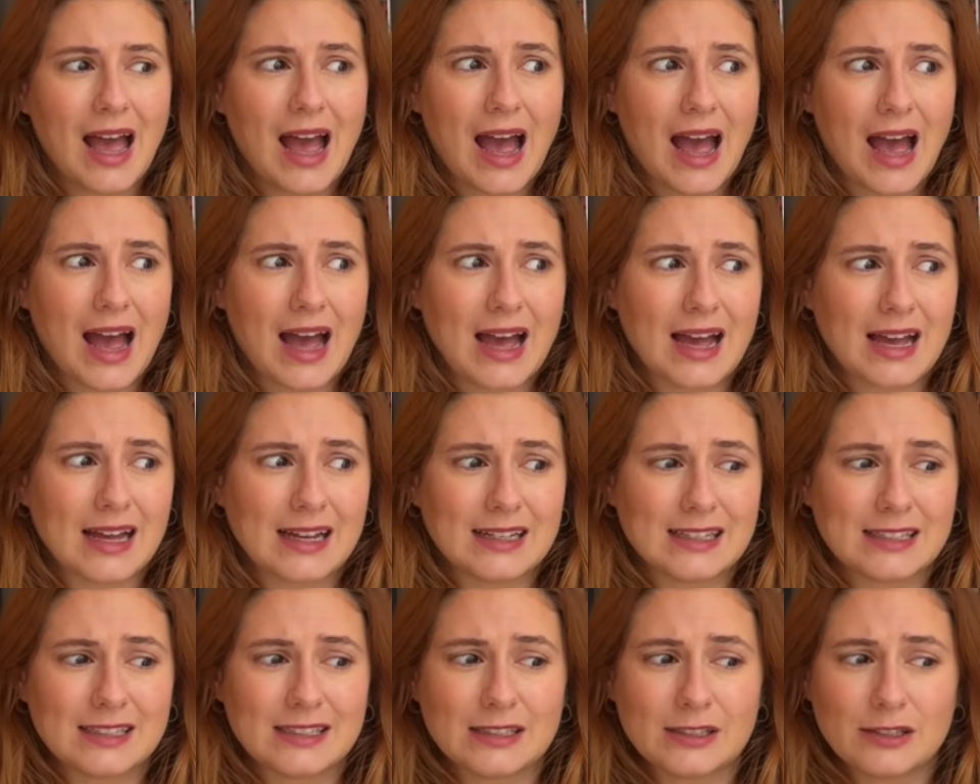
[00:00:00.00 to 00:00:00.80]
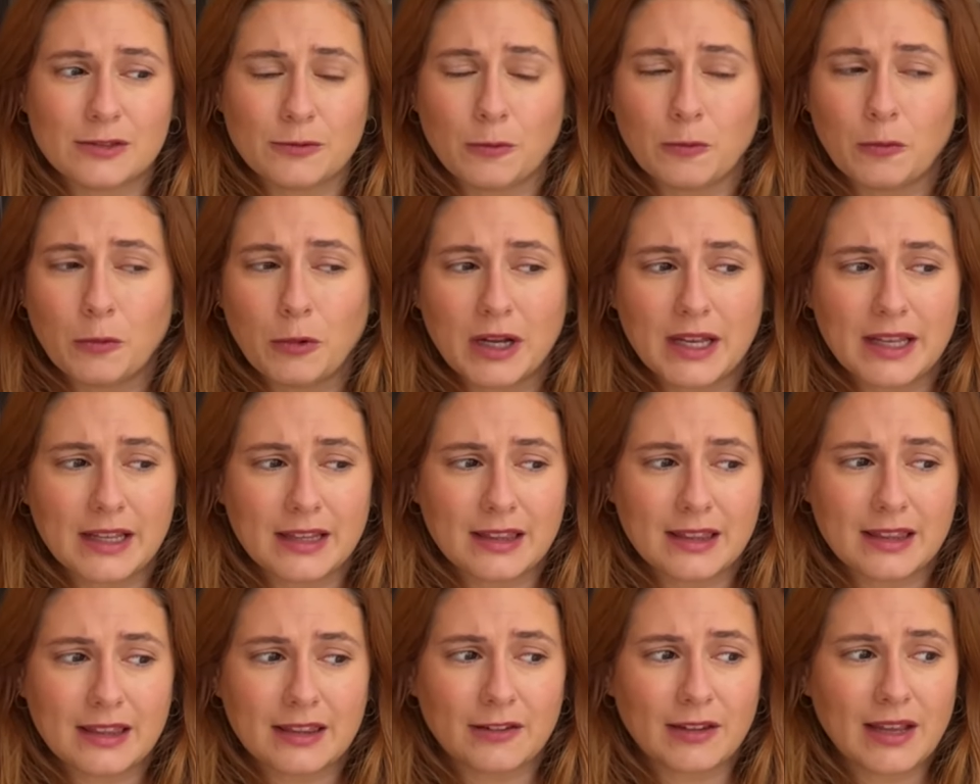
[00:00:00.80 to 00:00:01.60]
And with
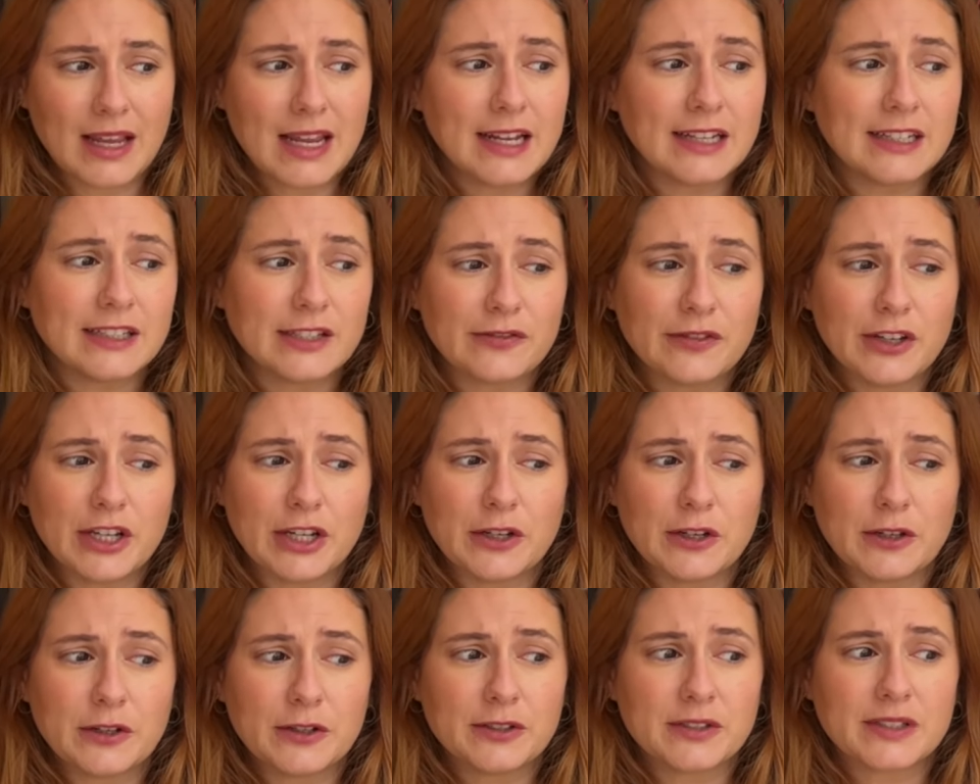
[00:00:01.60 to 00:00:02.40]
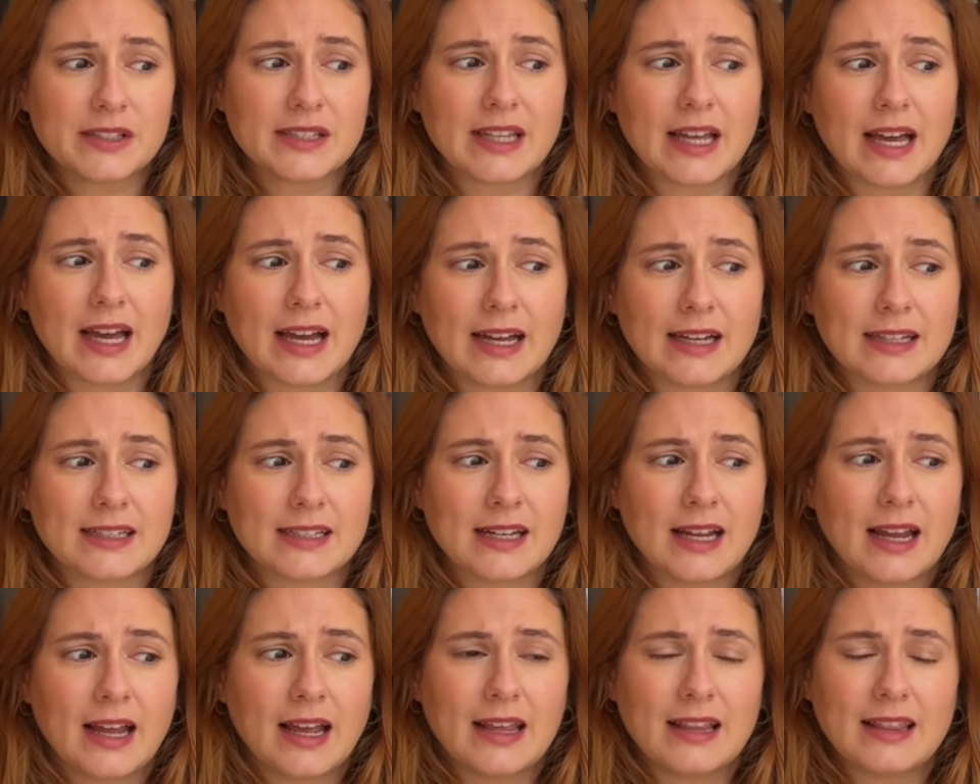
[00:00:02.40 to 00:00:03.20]
interviews that
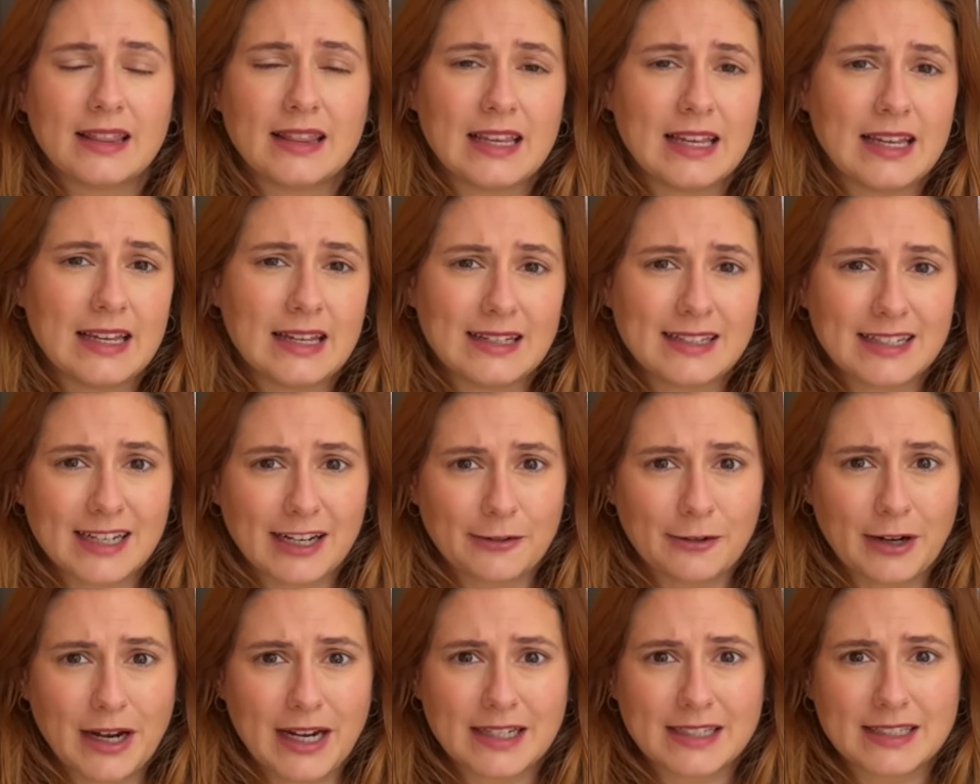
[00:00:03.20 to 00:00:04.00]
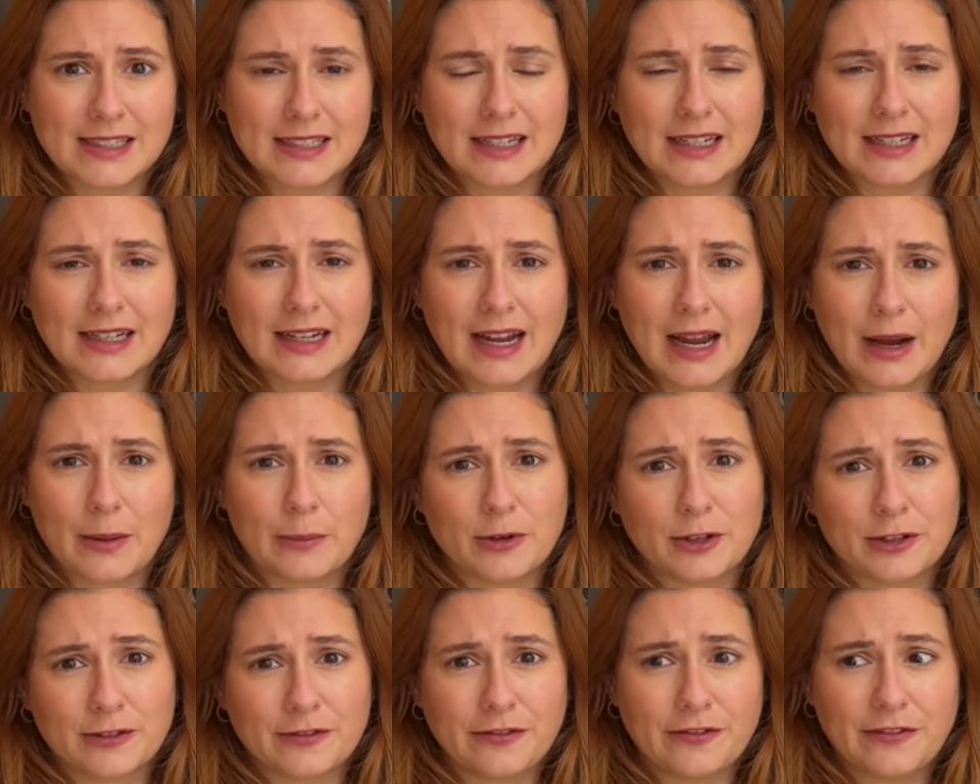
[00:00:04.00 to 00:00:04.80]
the director,
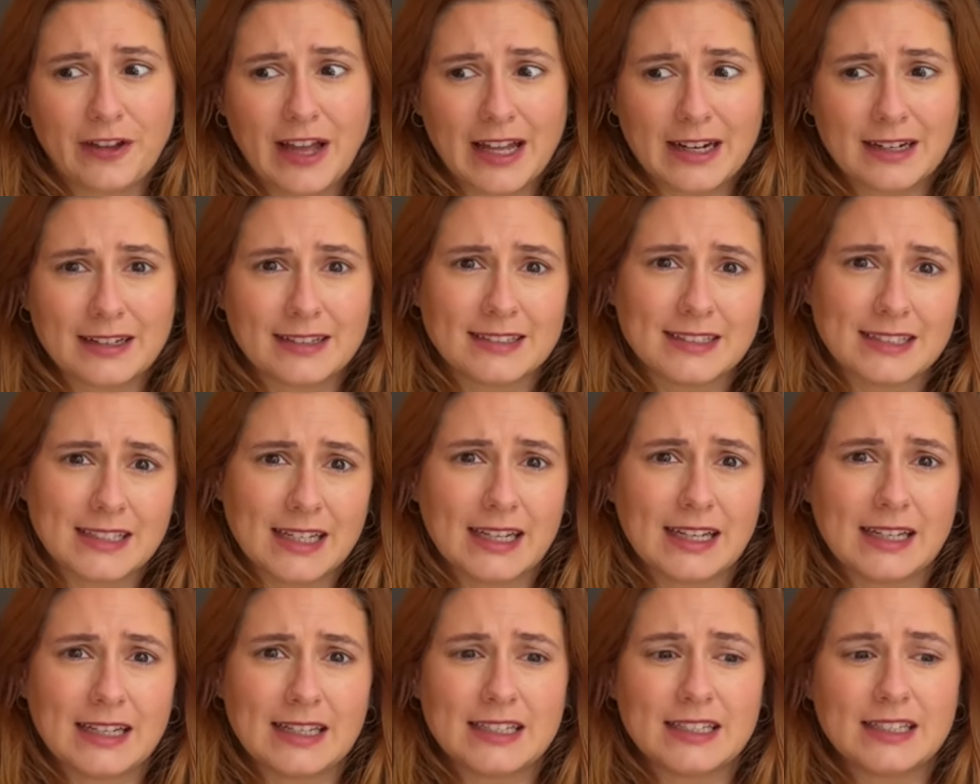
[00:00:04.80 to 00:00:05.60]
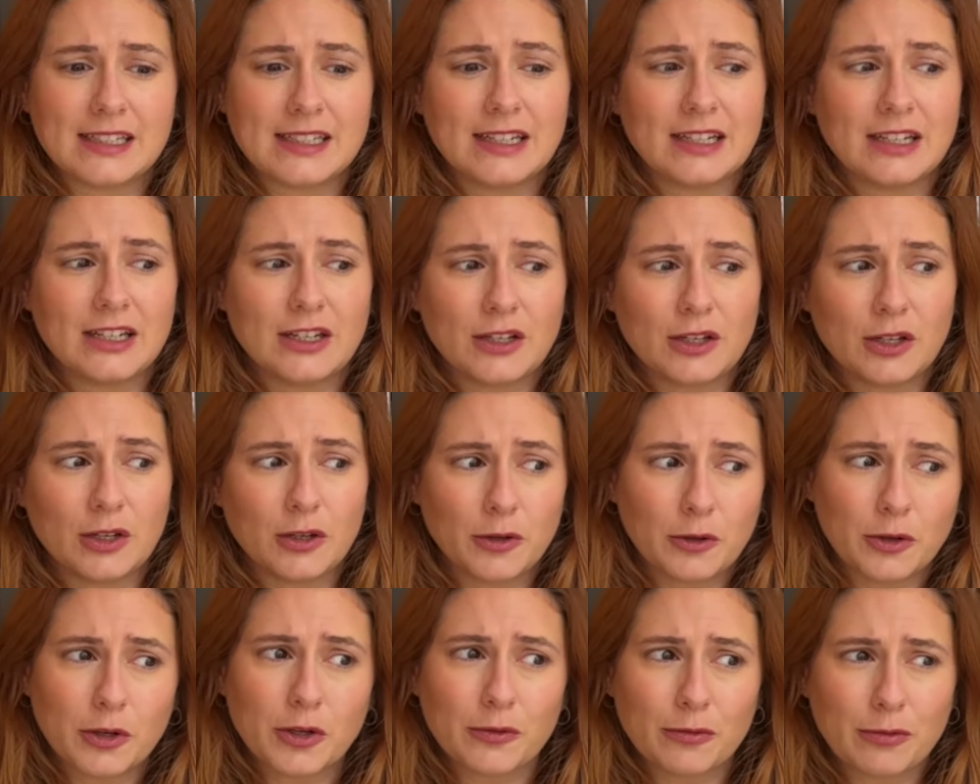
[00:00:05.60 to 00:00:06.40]
Emerald Fennell, did,
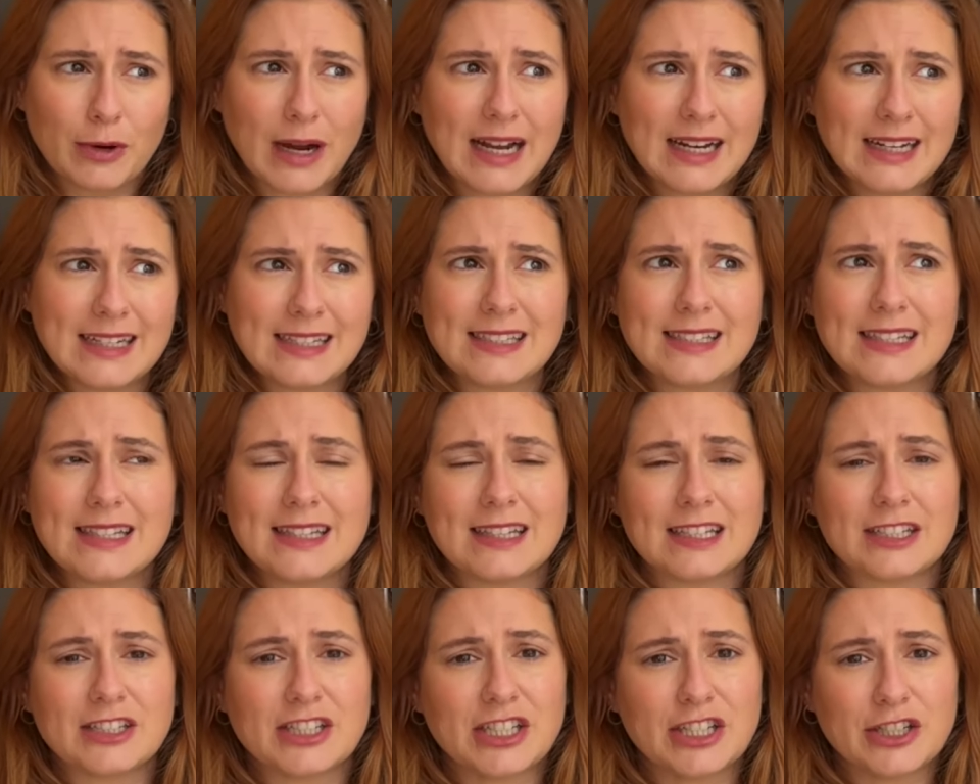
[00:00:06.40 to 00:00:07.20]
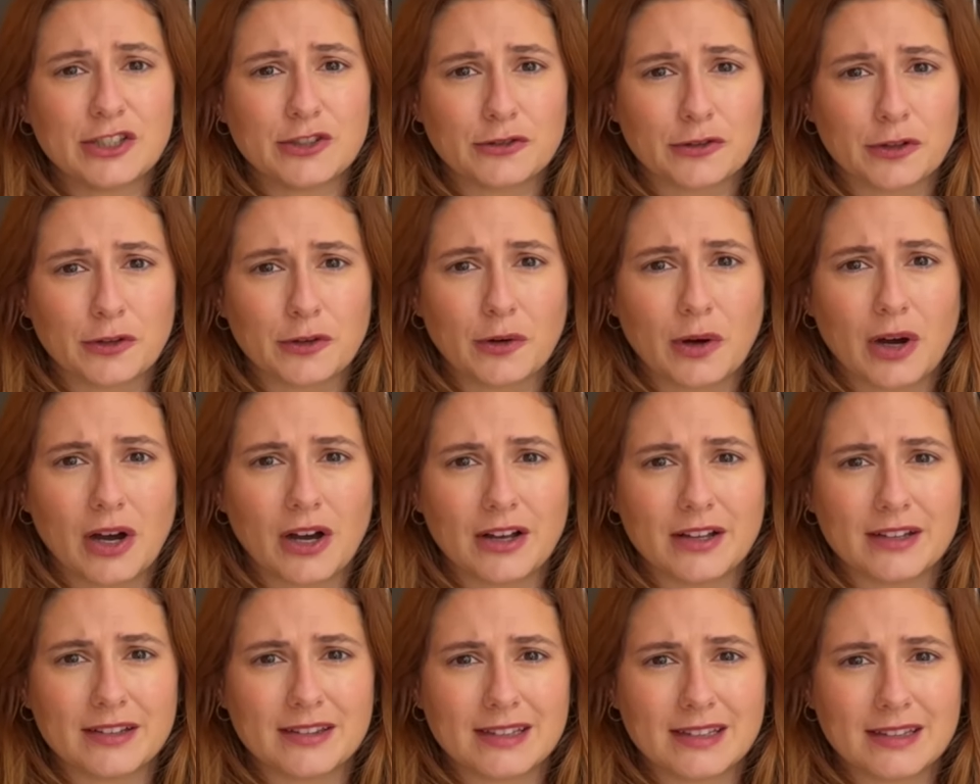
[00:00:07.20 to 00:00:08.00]
you could really see that she drew
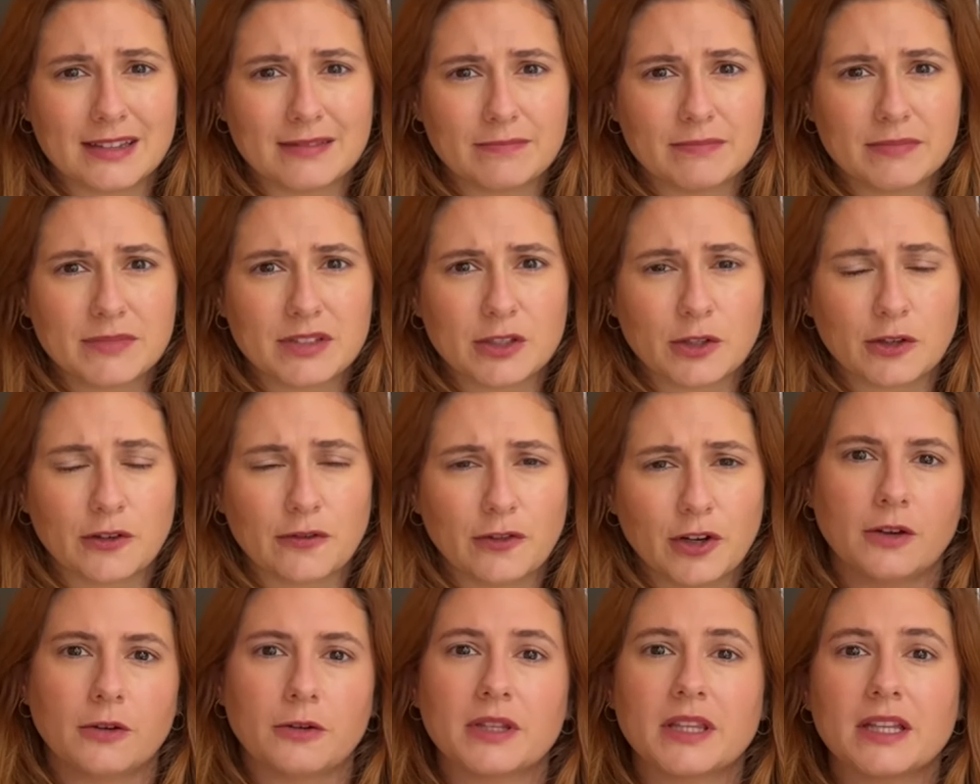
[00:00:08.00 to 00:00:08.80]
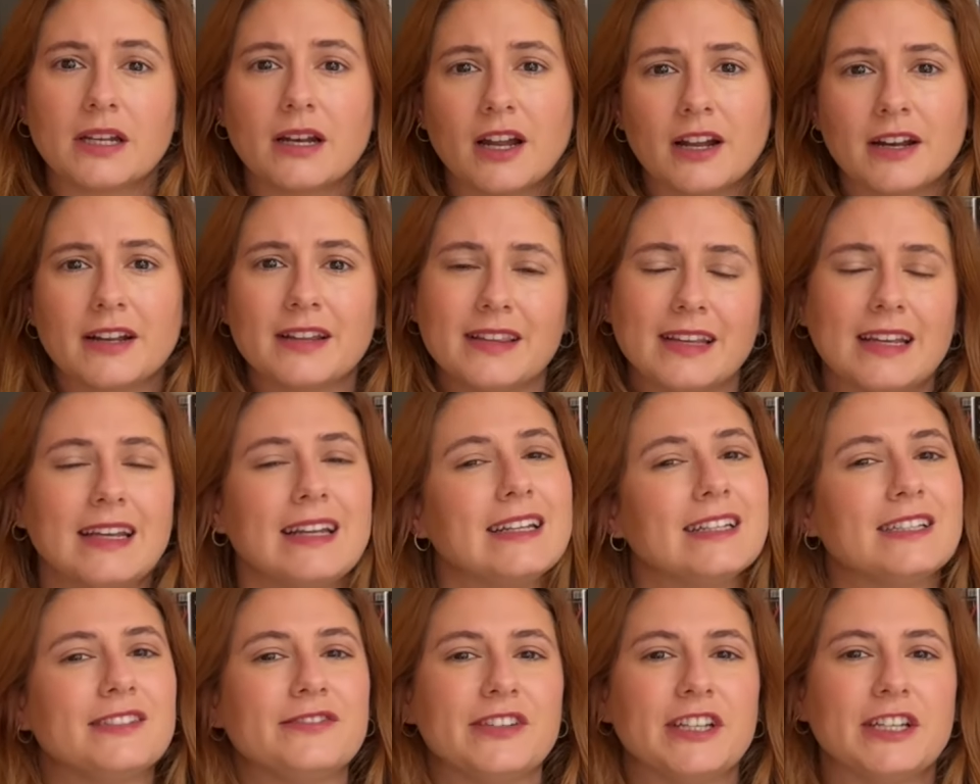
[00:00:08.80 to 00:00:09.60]
on sort of with a lot of the
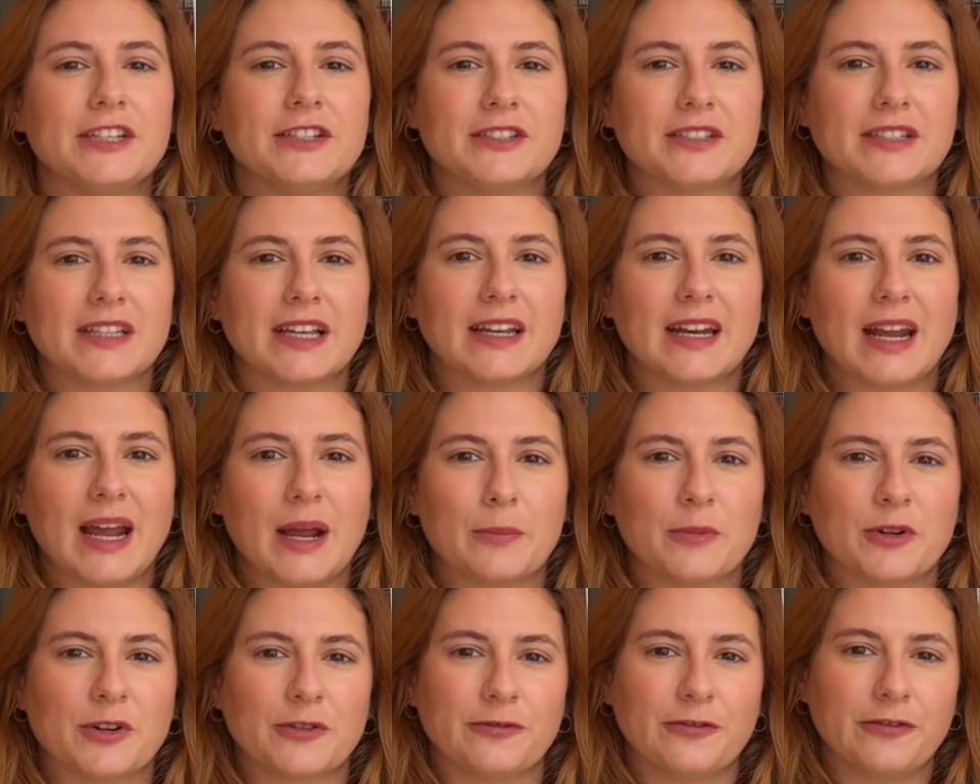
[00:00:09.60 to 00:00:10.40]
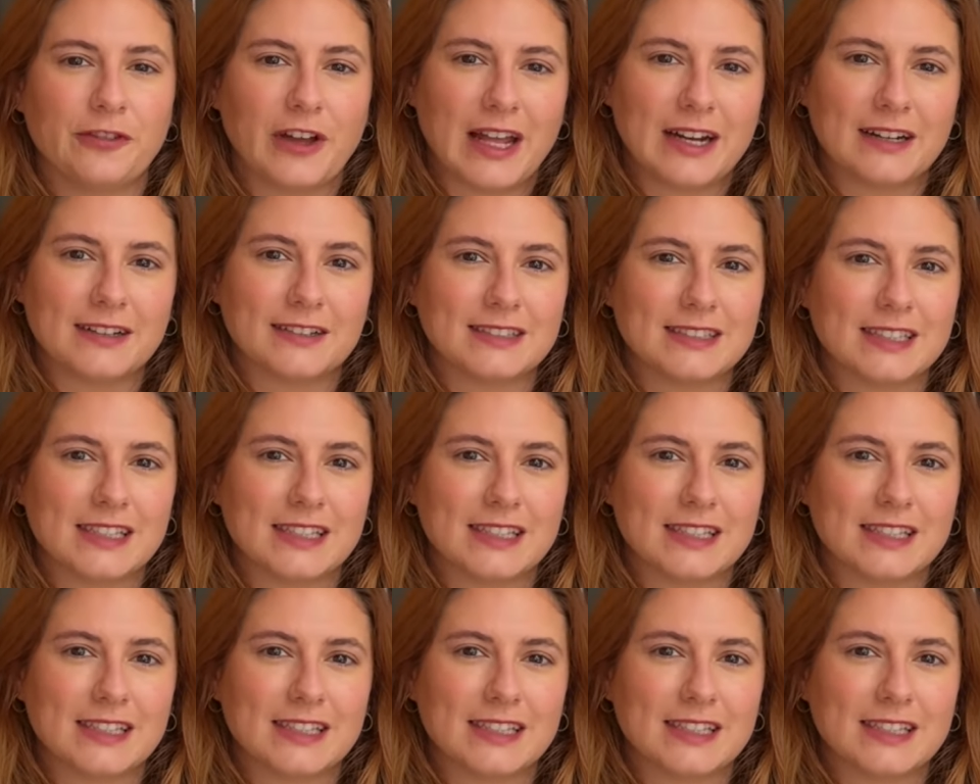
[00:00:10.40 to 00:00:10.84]
interviews that Emerald Fennell